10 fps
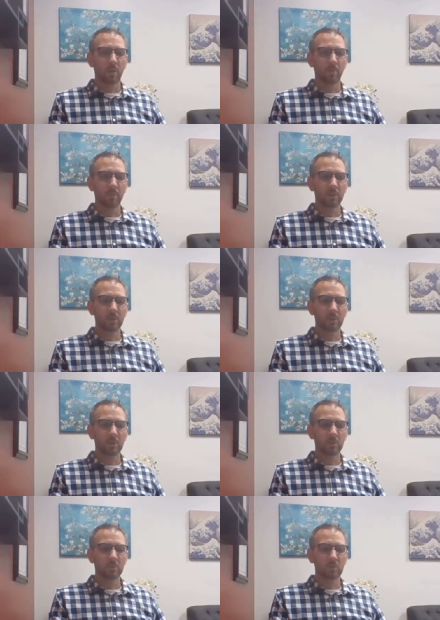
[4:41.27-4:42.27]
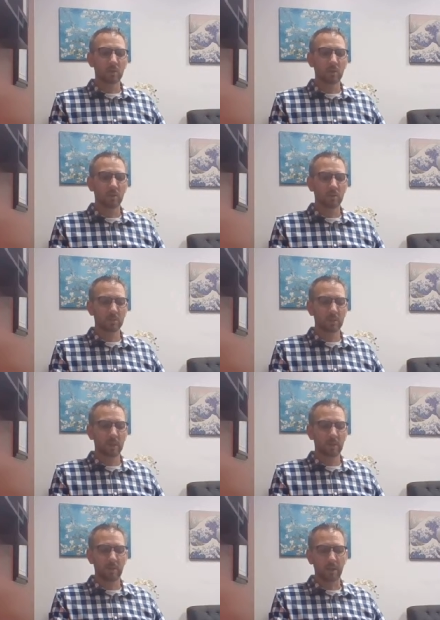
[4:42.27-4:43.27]
this is
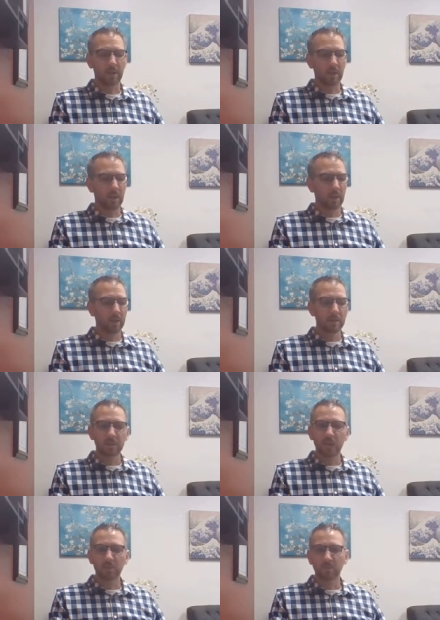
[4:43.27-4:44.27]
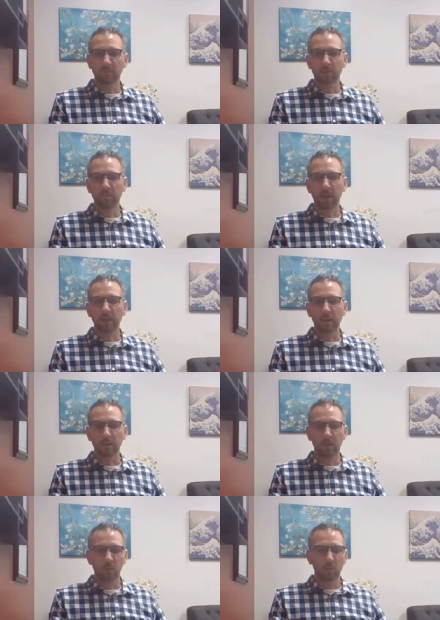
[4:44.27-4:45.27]
saying that any scientific
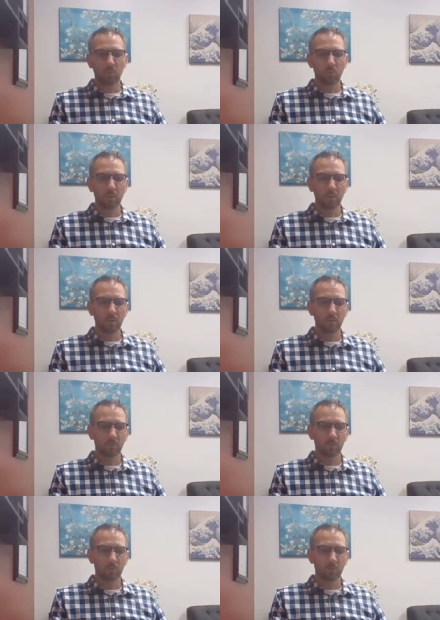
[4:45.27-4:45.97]
finding would